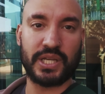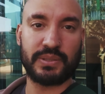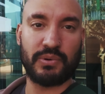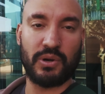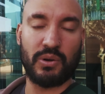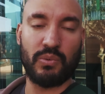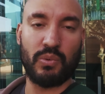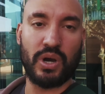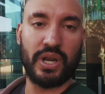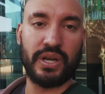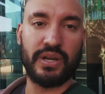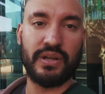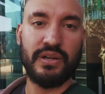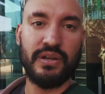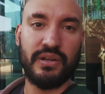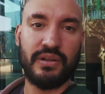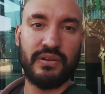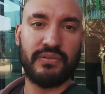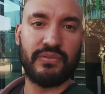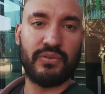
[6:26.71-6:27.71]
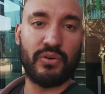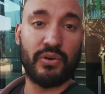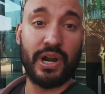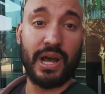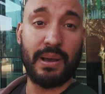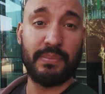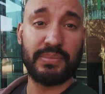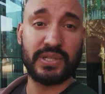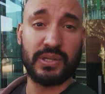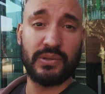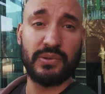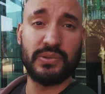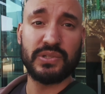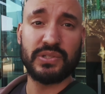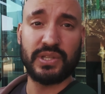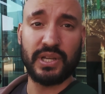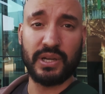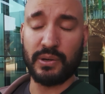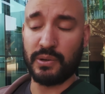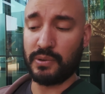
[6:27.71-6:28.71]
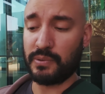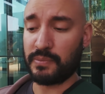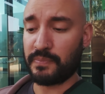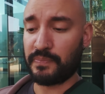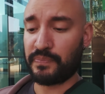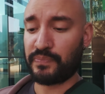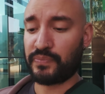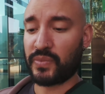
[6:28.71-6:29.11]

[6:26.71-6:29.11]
X-Pro1 for an absolute steal.